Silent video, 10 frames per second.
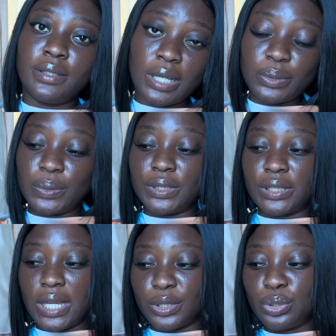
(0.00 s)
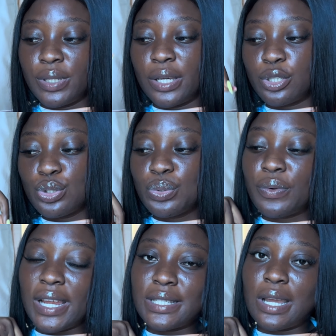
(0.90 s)
now to the task. So you're going to
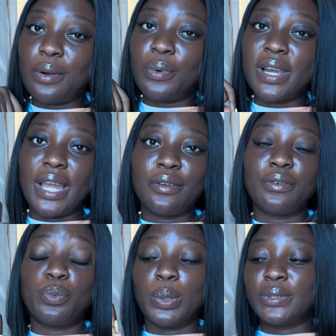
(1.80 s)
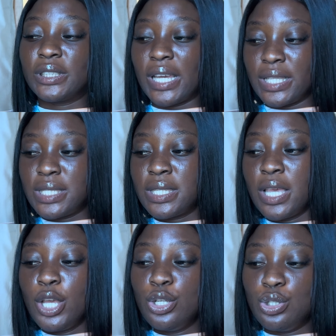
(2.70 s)
write down what kind of websites
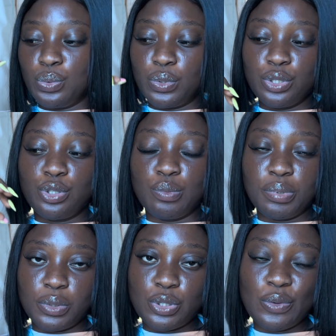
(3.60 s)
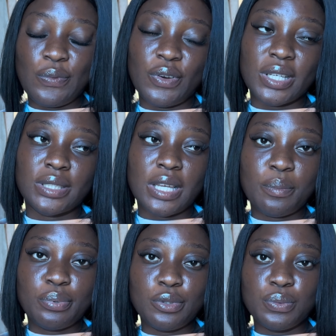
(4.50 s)
you want to build. So for
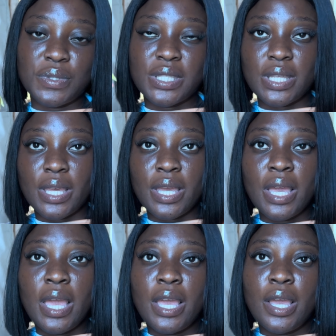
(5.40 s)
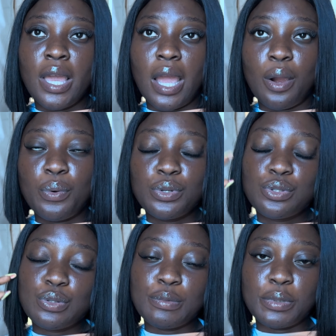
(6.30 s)
example, you would say, I want
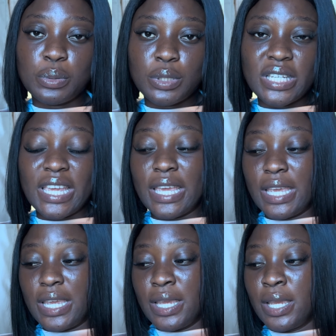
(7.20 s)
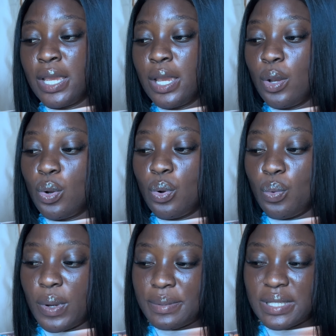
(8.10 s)
to build a
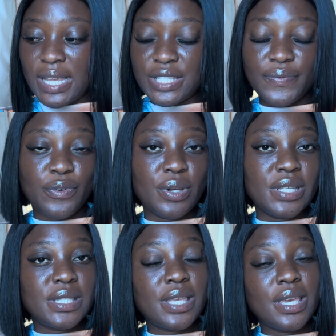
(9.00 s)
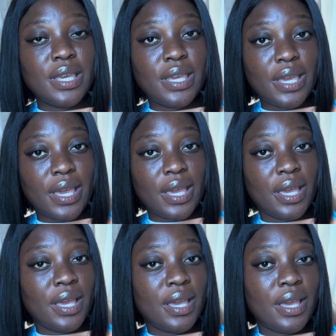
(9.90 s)
website for a skincare